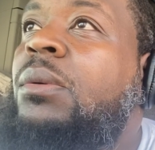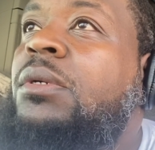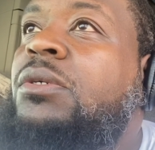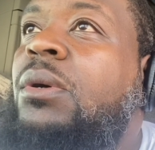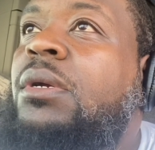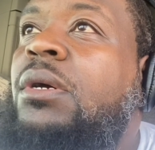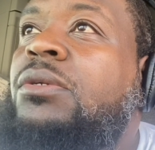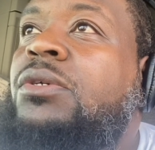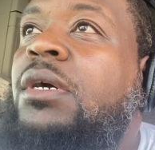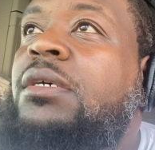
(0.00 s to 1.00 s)
What's going on,
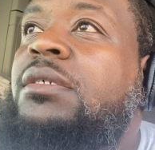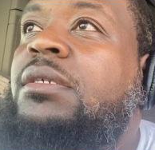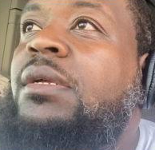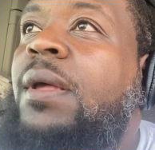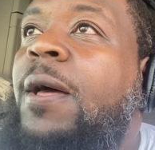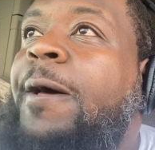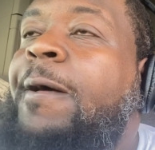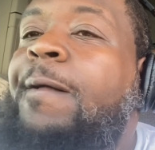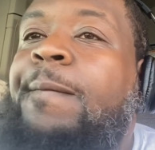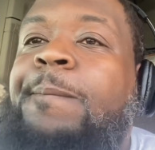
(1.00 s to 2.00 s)
truckers?
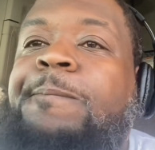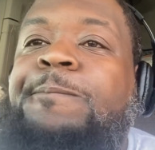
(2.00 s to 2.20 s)
I'm